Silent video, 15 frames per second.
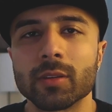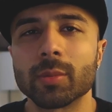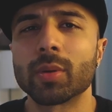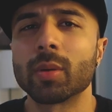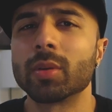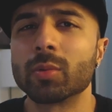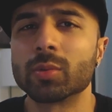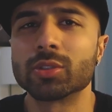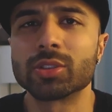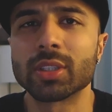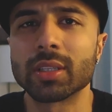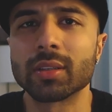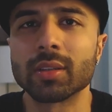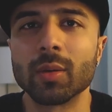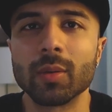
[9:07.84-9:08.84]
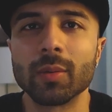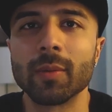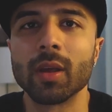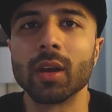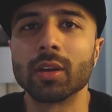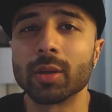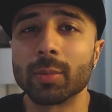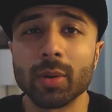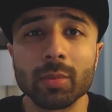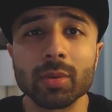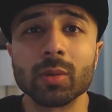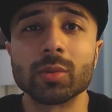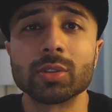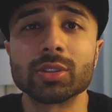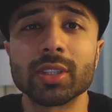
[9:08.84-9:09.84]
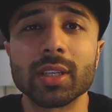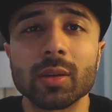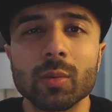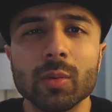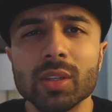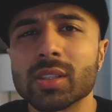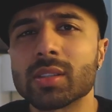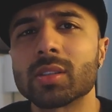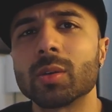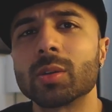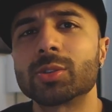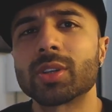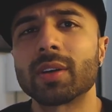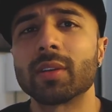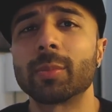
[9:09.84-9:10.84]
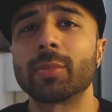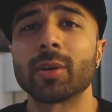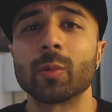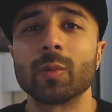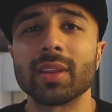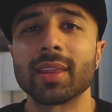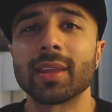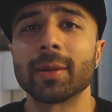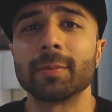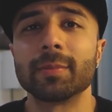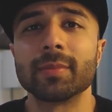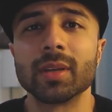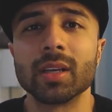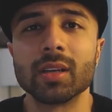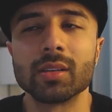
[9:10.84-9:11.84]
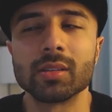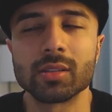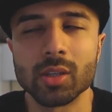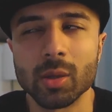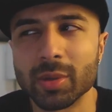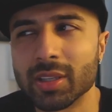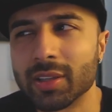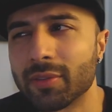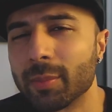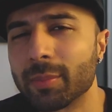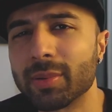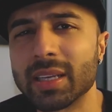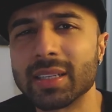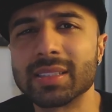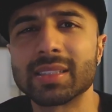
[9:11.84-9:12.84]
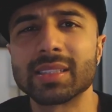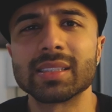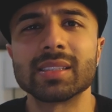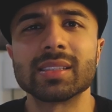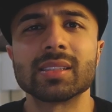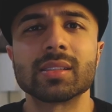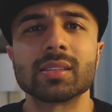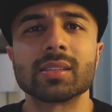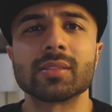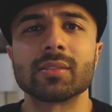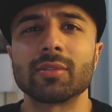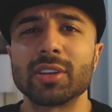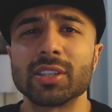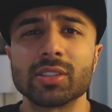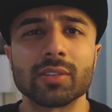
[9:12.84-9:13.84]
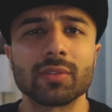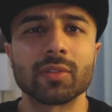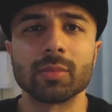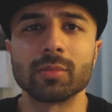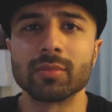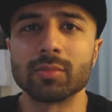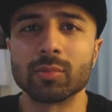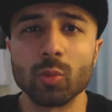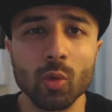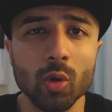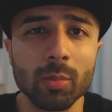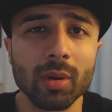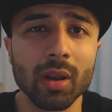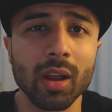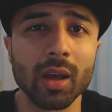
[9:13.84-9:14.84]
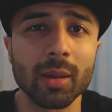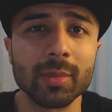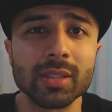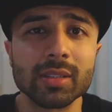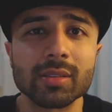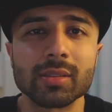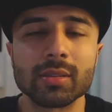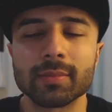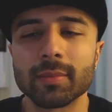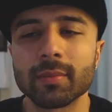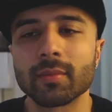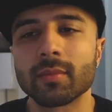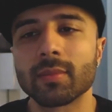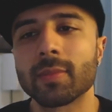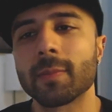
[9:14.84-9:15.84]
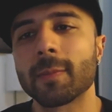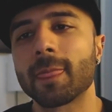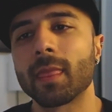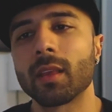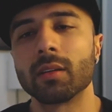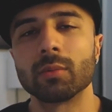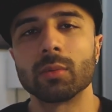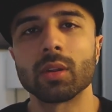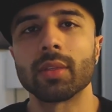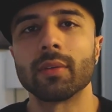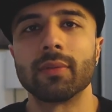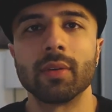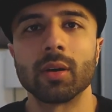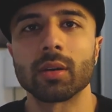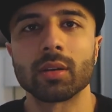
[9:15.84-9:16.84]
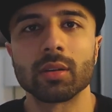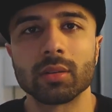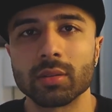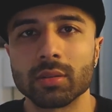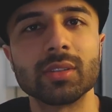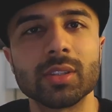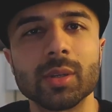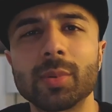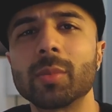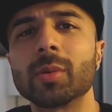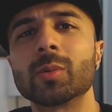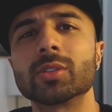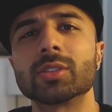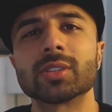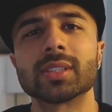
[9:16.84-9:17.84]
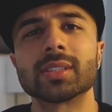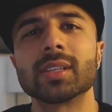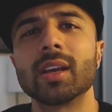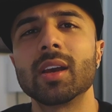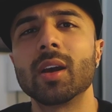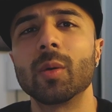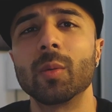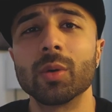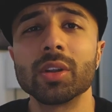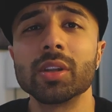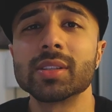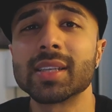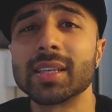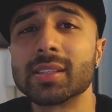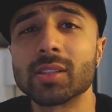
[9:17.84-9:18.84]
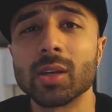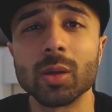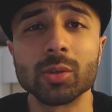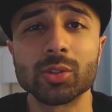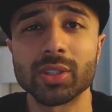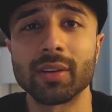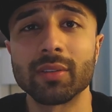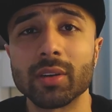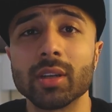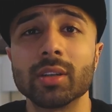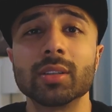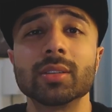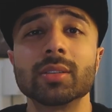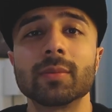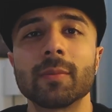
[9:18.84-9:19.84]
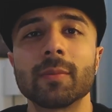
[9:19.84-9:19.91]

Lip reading: You're probably wondering, what does a solo traveler bring with him? So many different places, ranging from warm climates. What the fuck? You're probably wondering, what does a solo traveler...